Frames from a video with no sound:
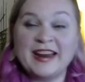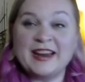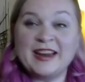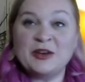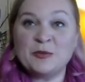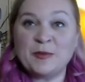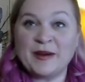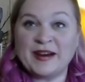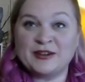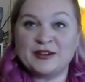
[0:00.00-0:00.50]

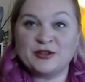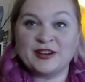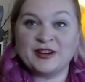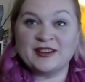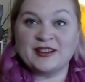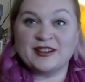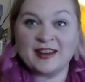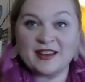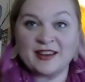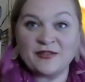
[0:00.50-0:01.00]
Thank you,
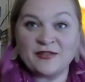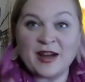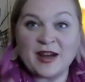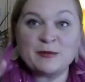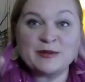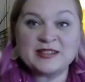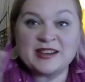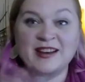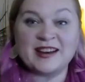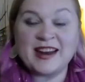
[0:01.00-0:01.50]
Patrick. Like, if I
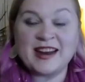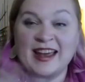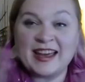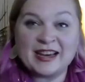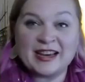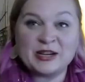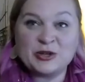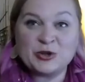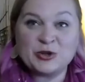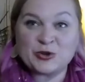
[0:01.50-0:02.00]
was on
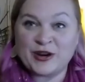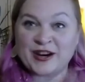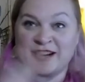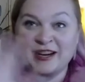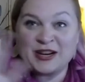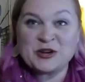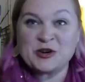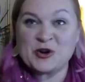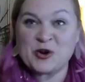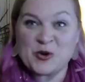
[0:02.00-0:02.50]
edge or I
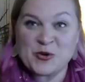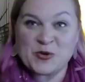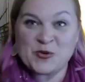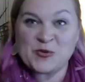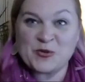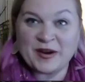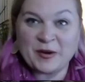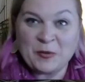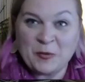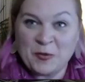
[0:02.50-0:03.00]
didn't
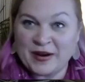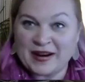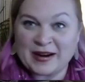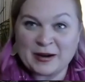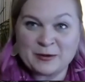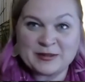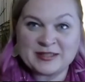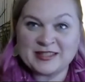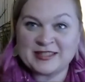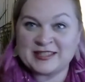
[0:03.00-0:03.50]
know what
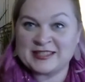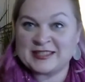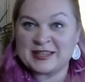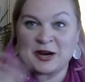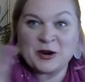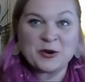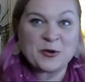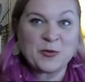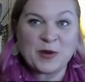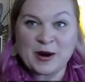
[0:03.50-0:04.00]
I was going to
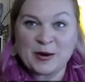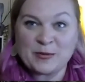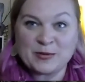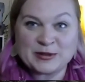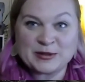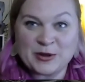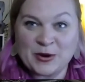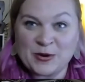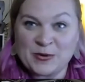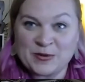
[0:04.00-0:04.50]
say or where I
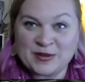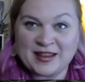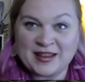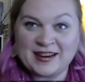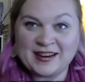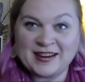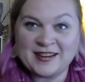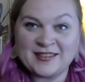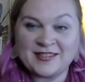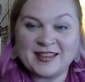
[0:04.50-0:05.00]
was going with
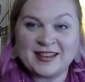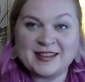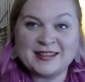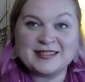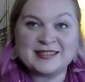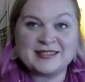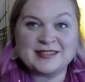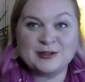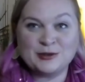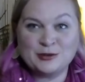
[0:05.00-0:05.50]
any of
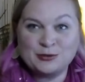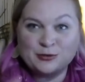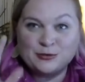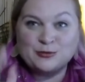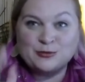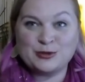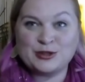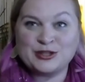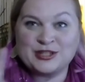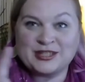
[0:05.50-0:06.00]
this,
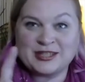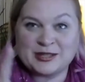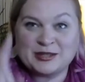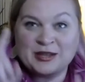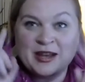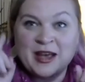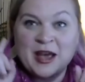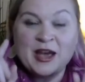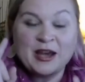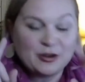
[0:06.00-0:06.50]
you
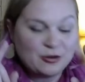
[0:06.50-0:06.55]
just